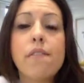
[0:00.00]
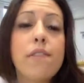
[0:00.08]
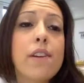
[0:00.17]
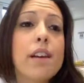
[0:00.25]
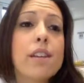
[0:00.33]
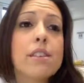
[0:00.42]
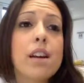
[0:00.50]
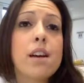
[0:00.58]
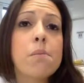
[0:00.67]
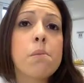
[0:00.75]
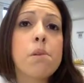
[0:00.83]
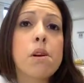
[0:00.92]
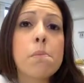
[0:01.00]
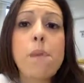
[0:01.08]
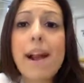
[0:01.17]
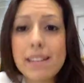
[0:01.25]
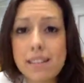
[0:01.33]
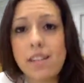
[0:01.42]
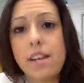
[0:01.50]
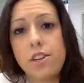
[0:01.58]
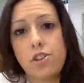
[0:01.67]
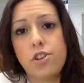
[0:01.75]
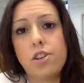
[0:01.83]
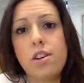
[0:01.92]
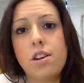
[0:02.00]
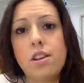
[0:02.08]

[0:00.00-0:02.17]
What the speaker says: things are more backstage.